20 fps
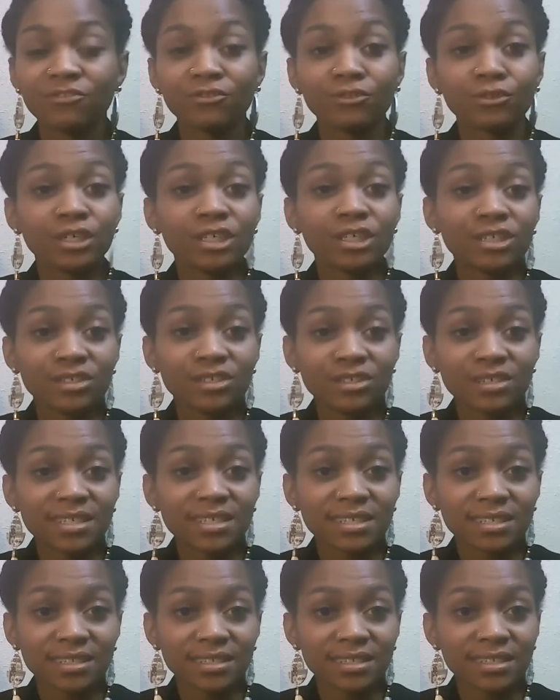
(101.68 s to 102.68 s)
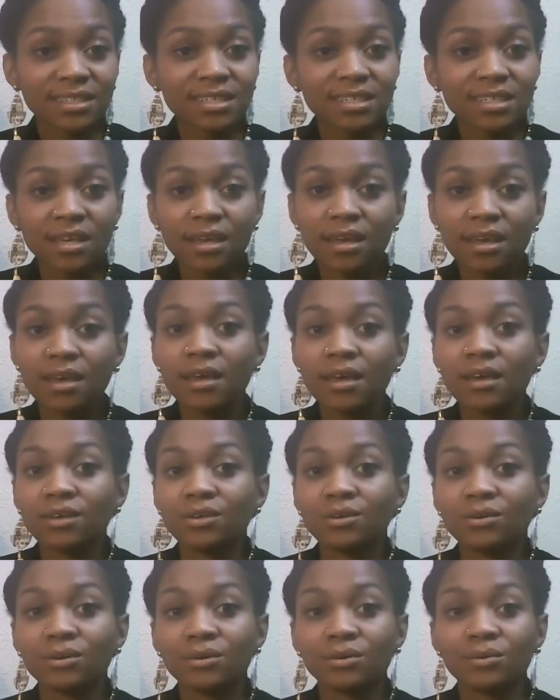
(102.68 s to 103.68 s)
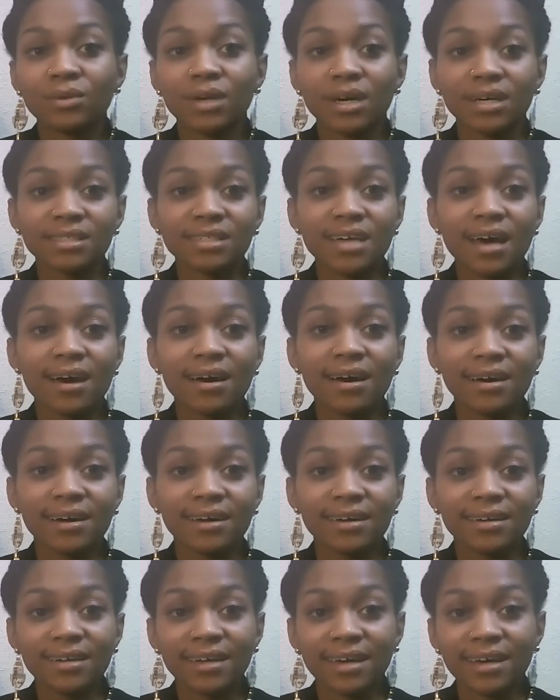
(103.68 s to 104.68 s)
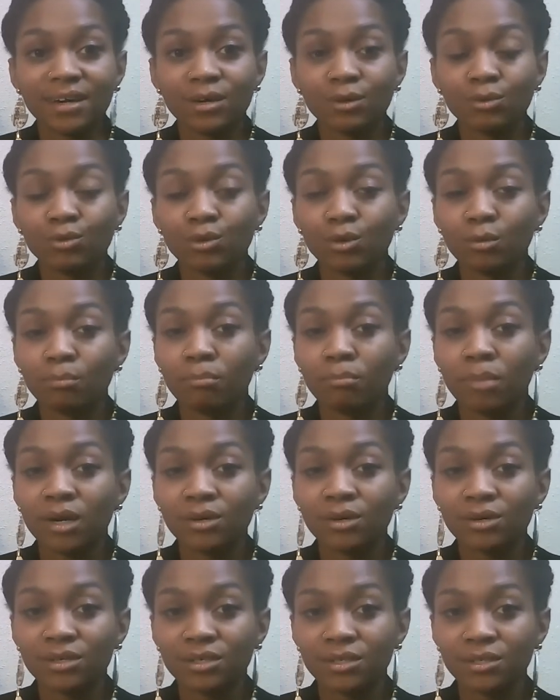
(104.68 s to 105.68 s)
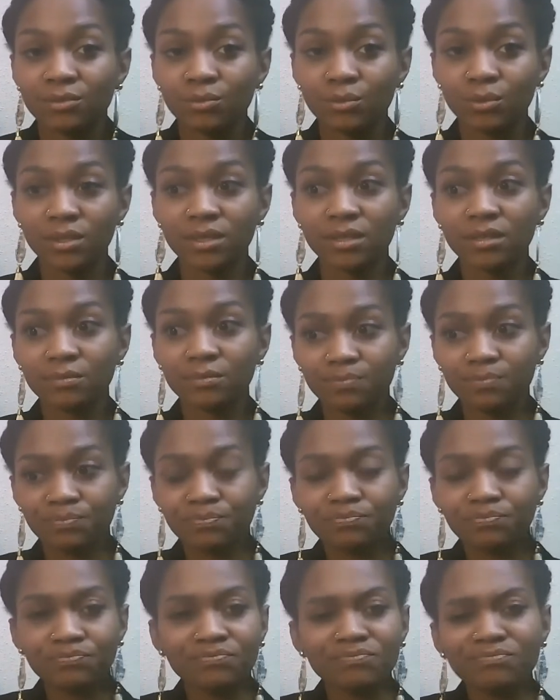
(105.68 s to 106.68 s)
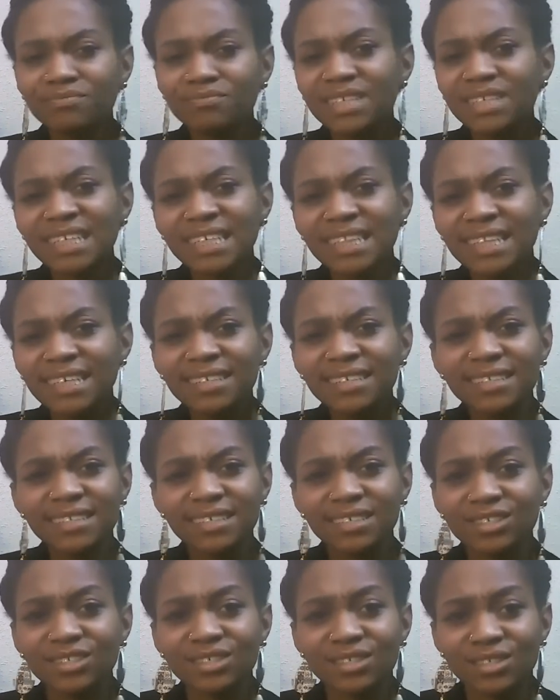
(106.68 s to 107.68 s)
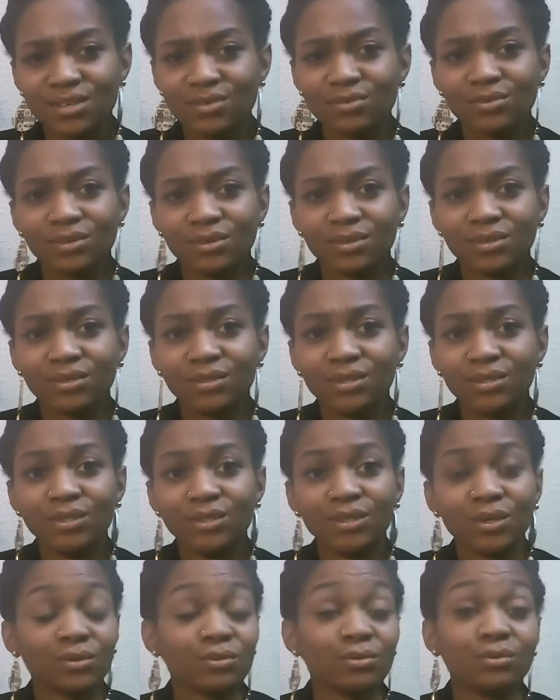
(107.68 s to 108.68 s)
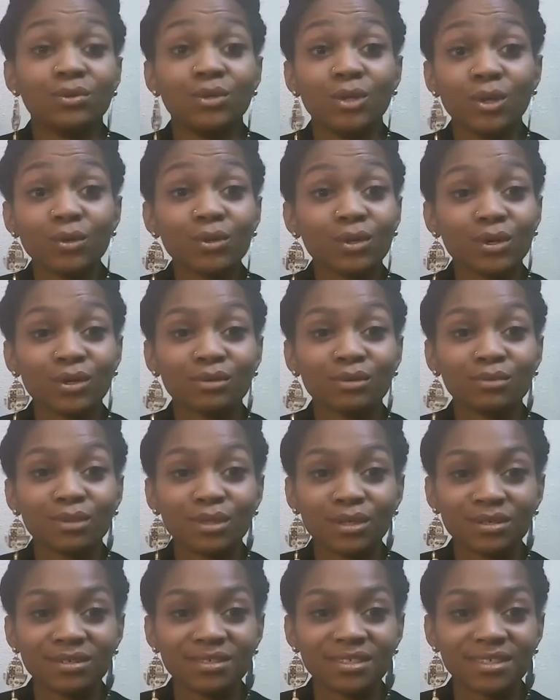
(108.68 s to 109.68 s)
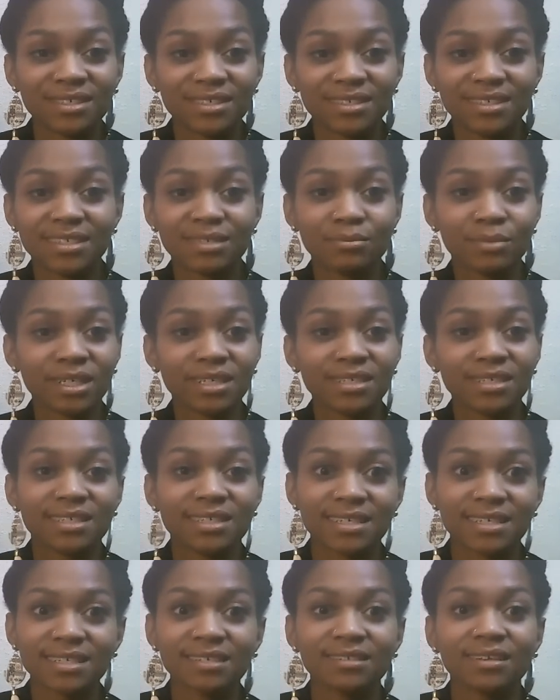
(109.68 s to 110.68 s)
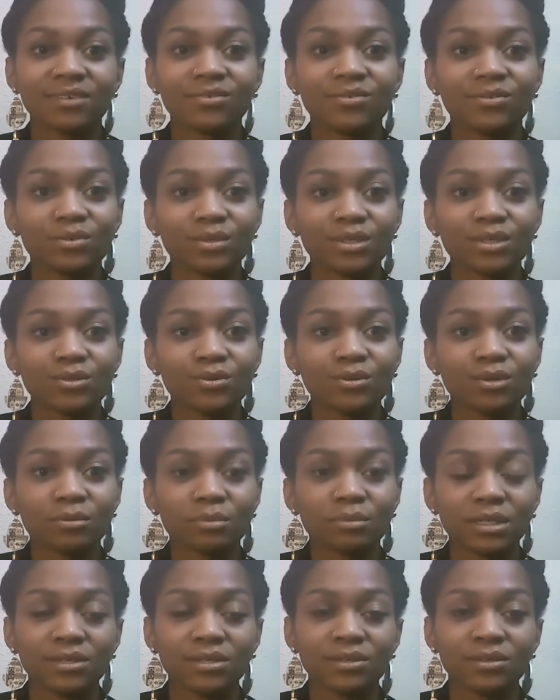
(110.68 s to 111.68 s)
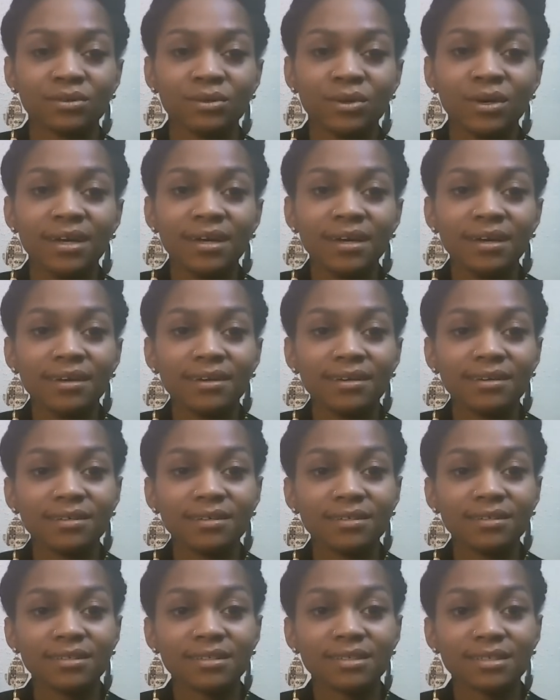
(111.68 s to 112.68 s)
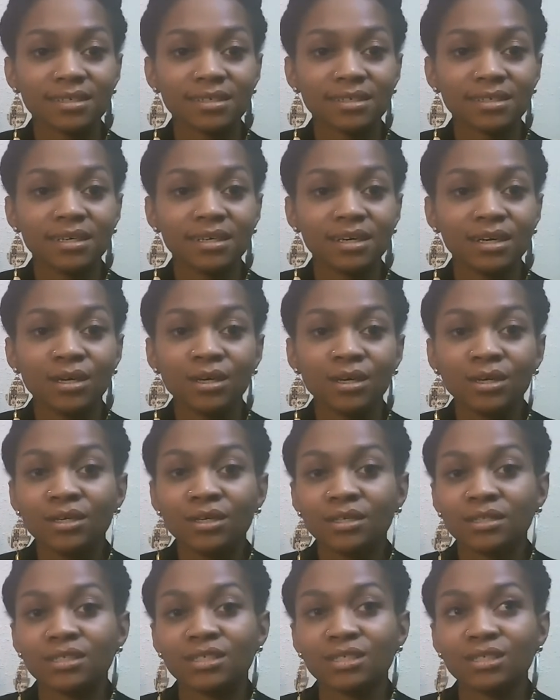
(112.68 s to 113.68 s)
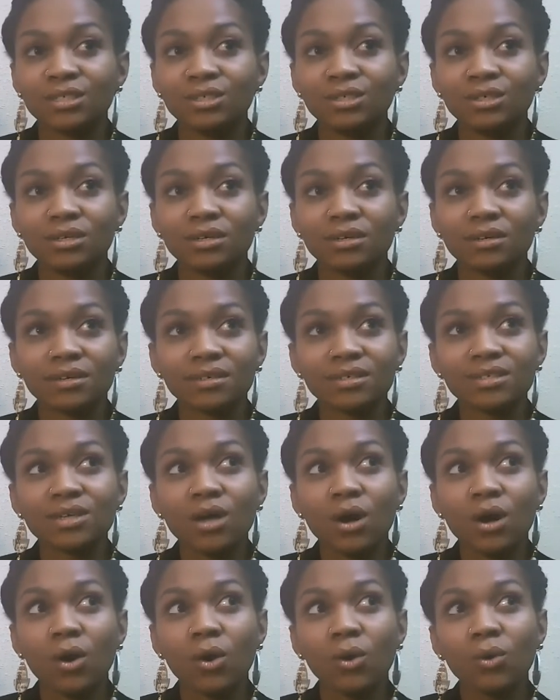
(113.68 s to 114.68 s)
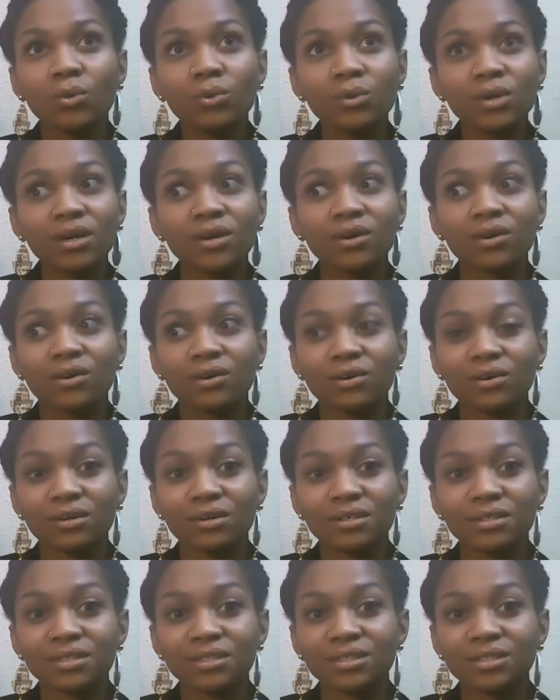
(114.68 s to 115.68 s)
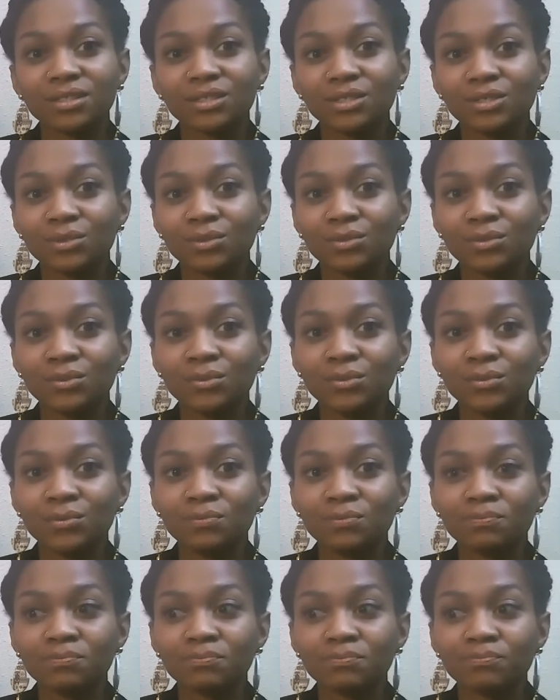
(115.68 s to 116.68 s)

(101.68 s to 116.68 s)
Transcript: freer sense, you know, not tied down or burdened with things that just don't no no longer belong to us because that's a lot of what Scorpio is. It's us holding on to